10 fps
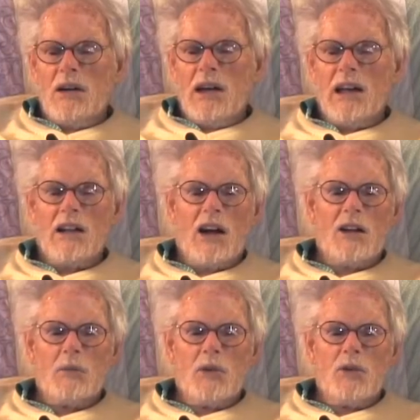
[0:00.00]
and
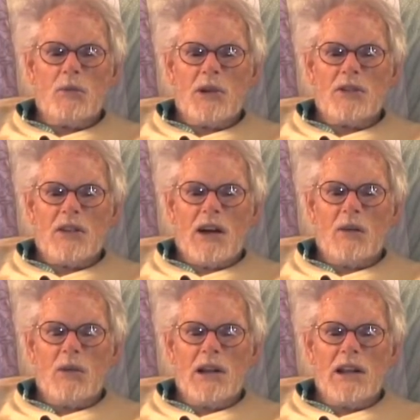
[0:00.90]
art movements. I
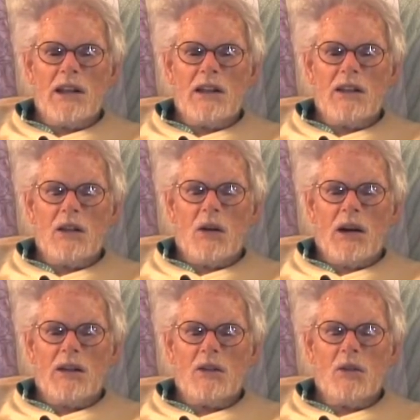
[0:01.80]
really, you know,
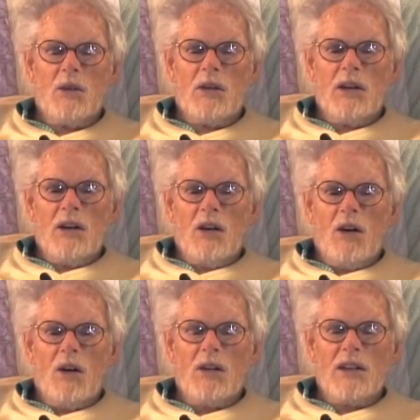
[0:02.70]
I knew
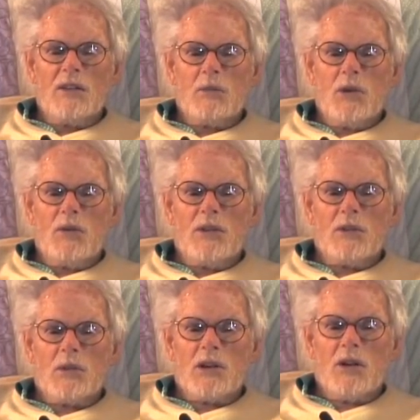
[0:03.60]
all these
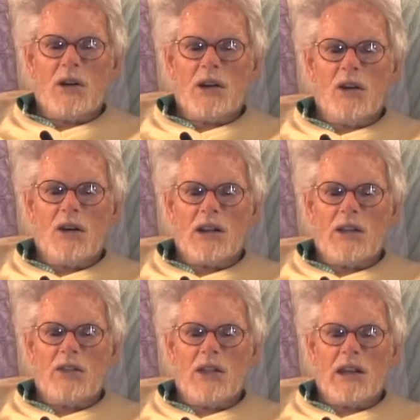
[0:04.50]
movements were going on,
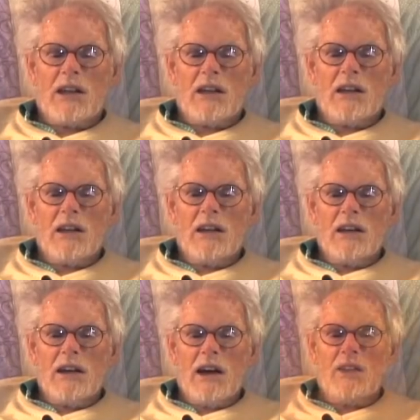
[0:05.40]
I think.
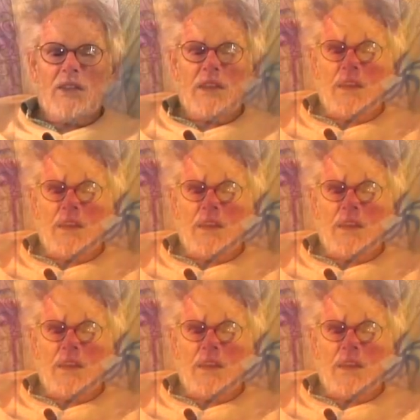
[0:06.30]
I think